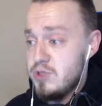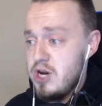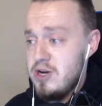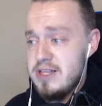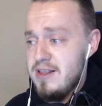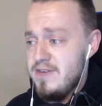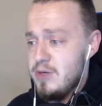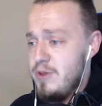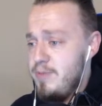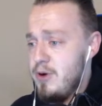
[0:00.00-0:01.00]
started living
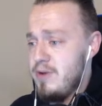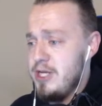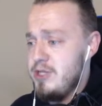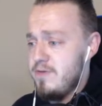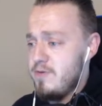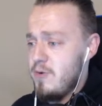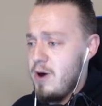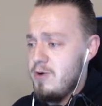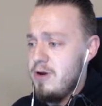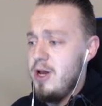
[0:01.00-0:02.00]
with Pokemon, you've
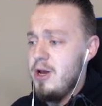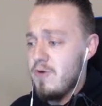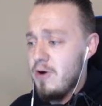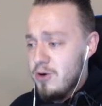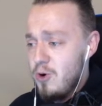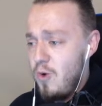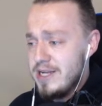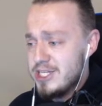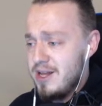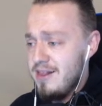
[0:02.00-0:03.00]
grown
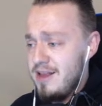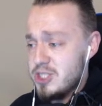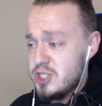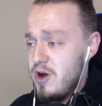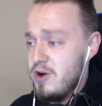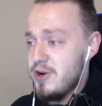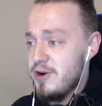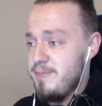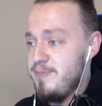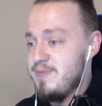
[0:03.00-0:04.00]
quite a lot
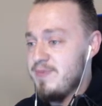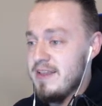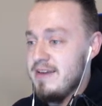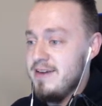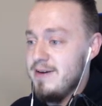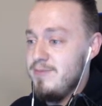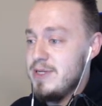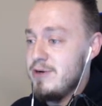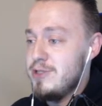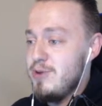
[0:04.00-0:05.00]
stronger. But don't